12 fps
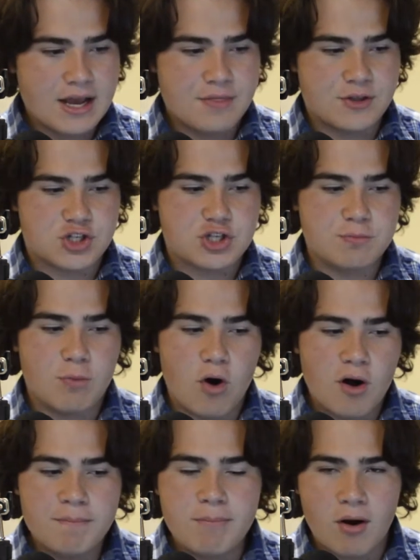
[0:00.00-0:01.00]
The
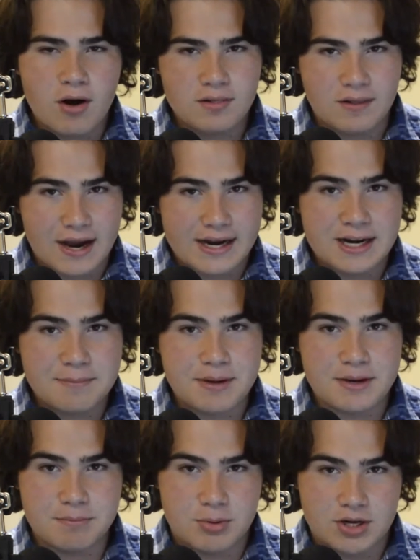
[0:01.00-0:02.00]
small ball lineup
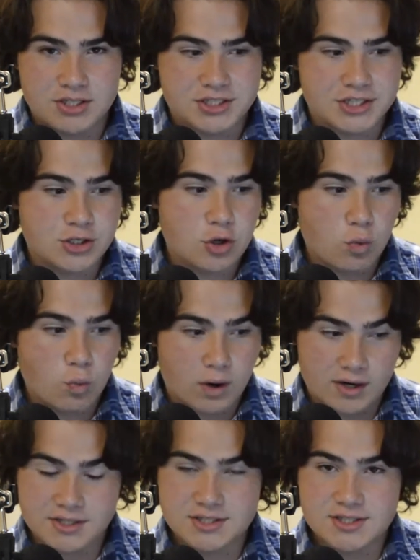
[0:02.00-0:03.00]
in Boston
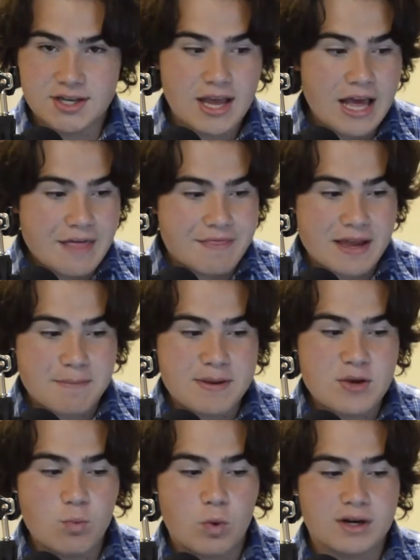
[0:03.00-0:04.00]
works. They
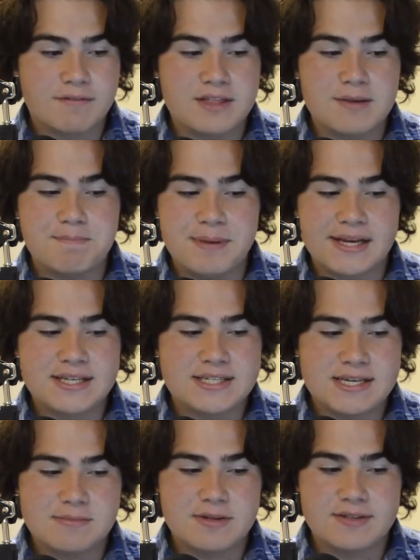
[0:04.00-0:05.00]
beat one of the biggest
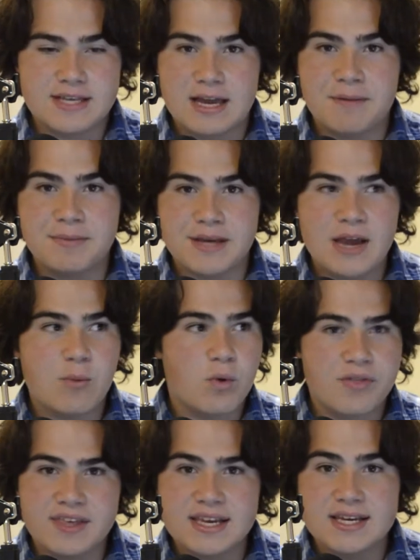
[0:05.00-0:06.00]
teams in the NBA
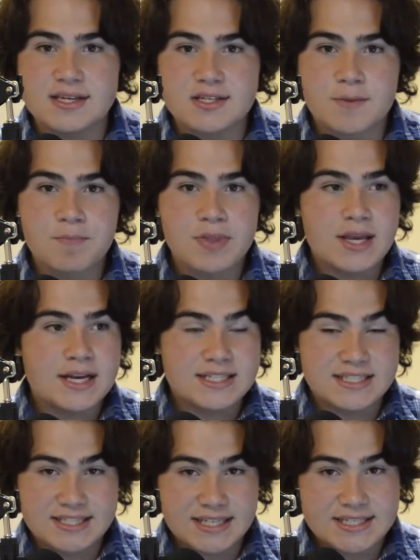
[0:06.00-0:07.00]
with ease.
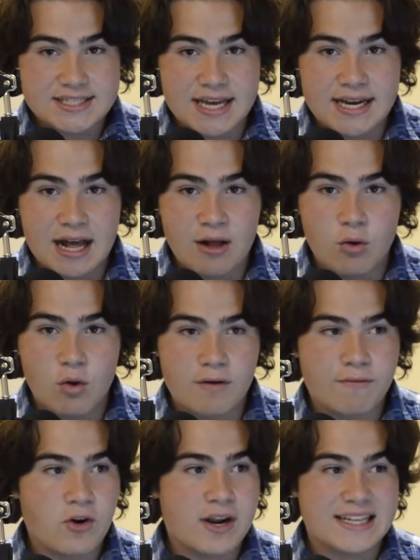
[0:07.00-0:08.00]
6'10 Al
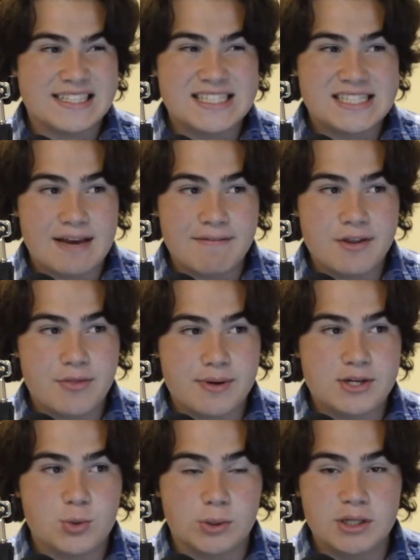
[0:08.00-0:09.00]
Horford and
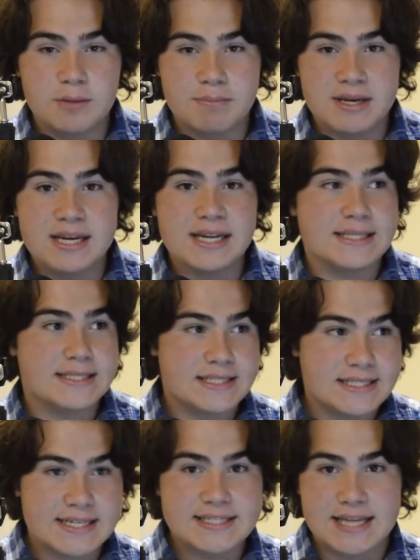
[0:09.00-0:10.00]
7'3 Joel Embiid and
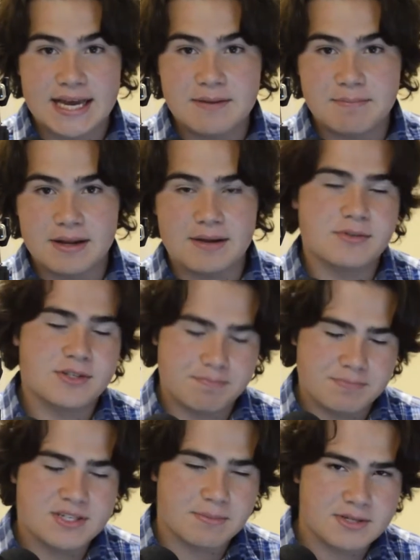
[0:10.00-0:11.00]
6'10 Ben
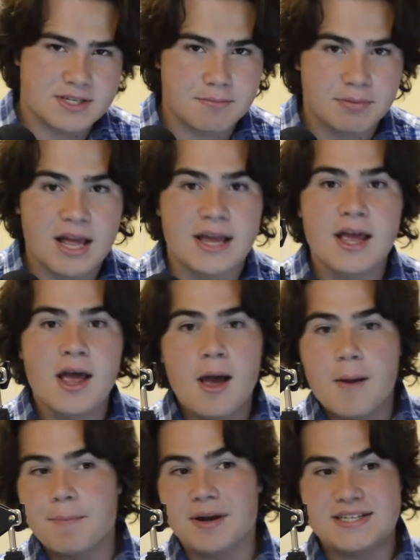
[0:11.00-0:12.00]
Simmons in play.
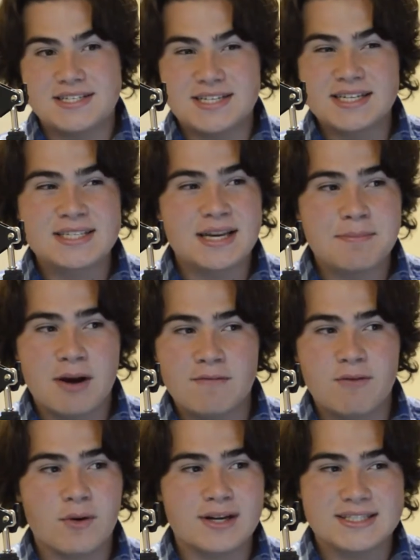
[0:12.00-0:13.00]
But 6'10 power
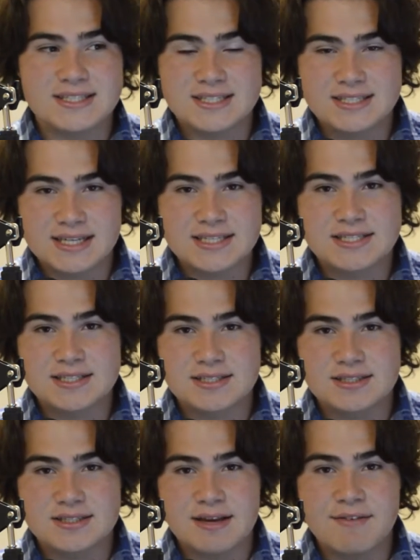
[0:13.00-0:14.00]
forward and 7'3
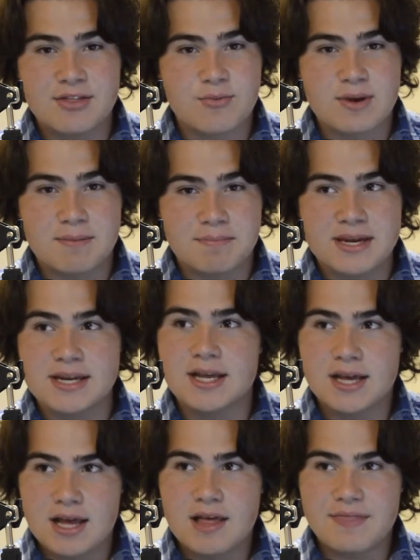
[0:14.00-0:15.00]
Embiid,
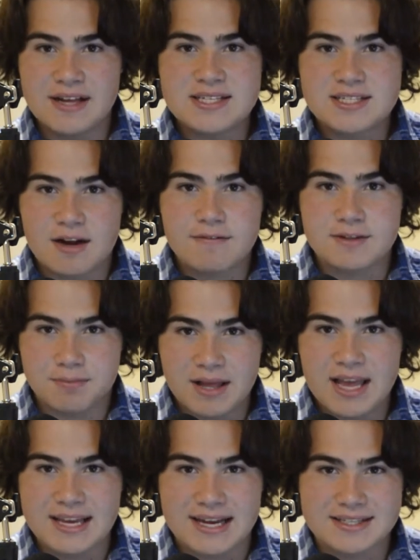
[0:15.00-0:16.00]
that's tough to
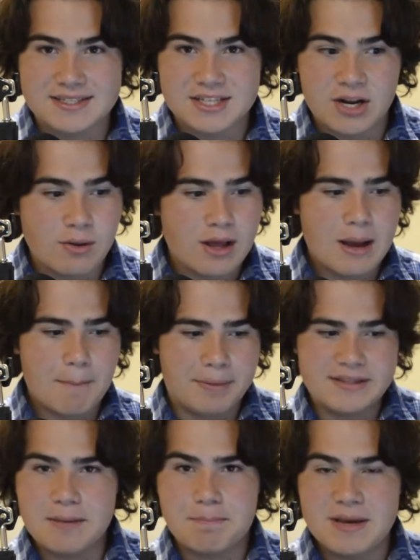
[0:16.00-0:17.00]
play against, But
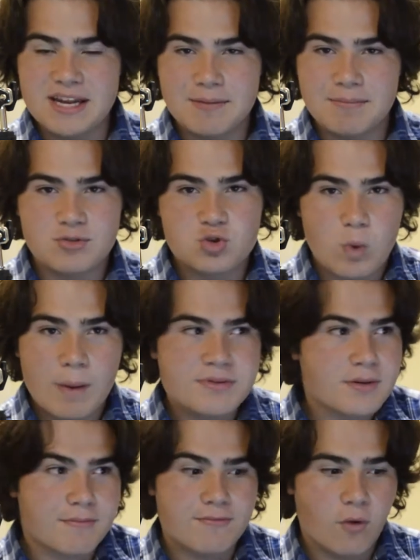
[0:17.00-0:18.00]
they beat them, swept
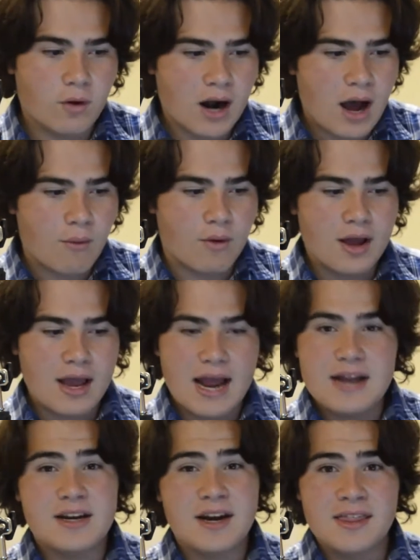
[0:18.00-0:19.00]
them 4-0.
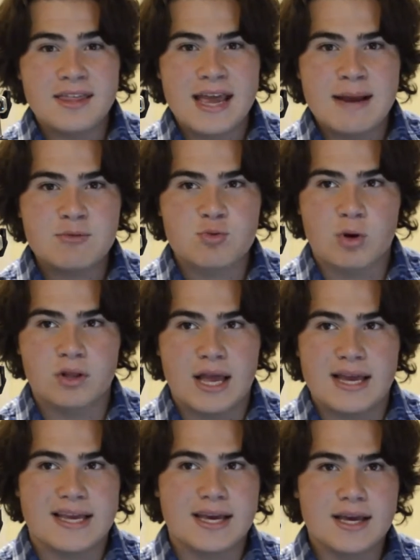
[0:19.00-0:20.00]
And none of the games were
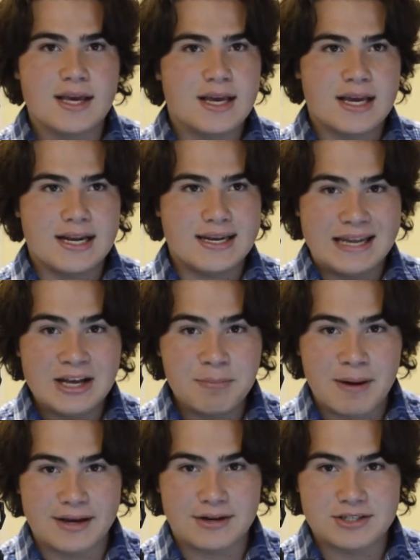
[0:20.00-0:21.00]

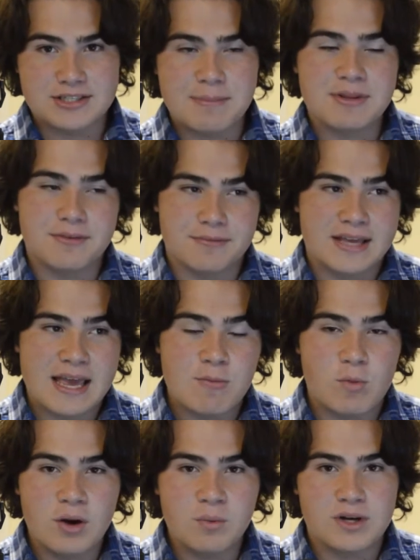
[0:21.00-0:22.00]
nail-biters. I mean, the game
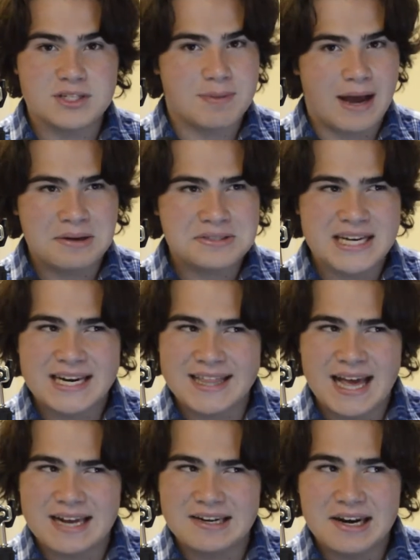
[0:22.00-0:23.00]
1 was, but outside of
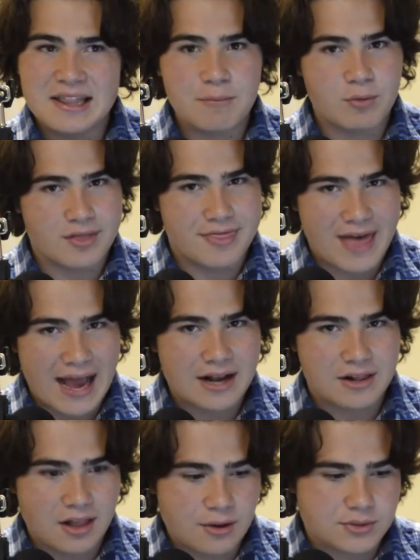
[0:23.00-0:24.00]
that, none of them were that
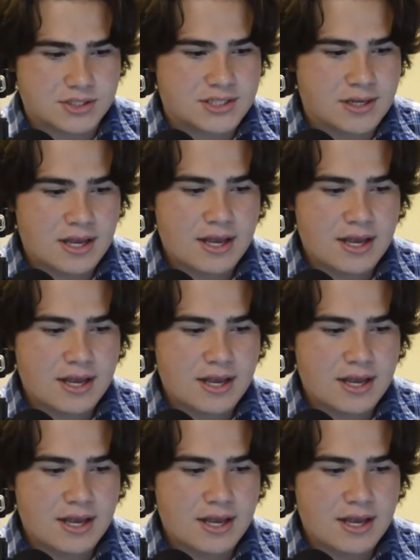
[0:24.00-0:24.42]
close.